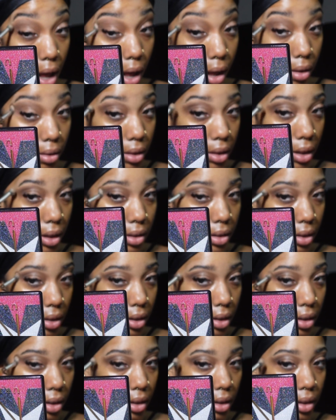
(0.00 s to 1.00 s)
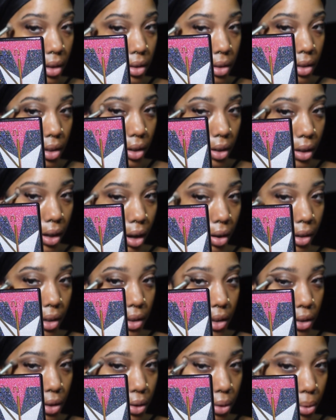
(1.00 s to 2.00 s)
how things are gonna turn out and
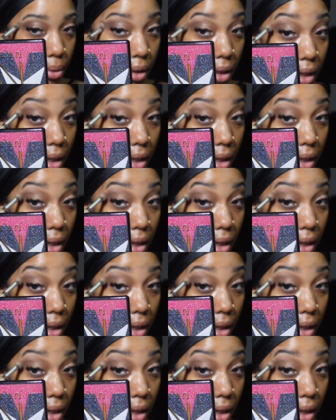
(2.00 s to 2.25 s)
just doing